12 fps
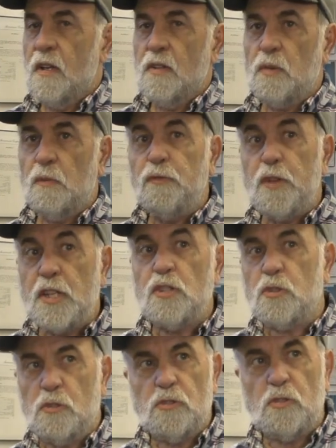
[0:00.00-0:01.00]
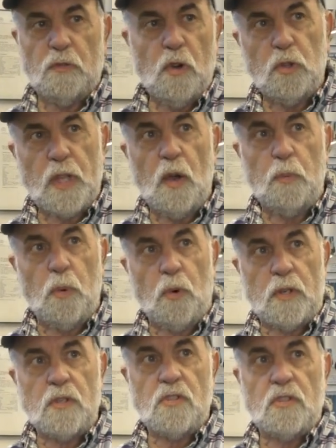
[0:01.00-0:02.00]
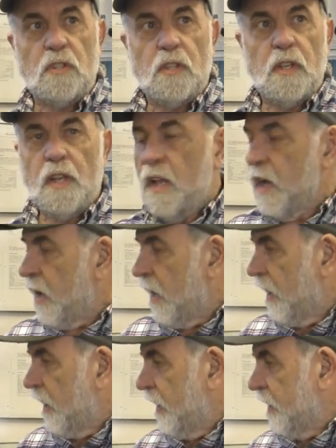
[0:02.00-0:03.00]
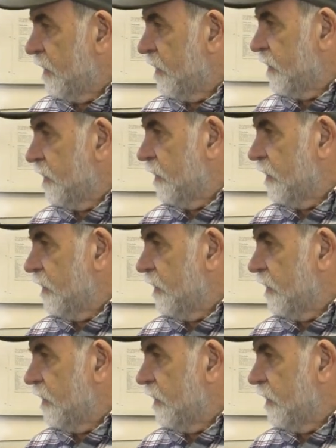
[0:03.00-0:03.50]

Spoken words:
some features of old outboards. And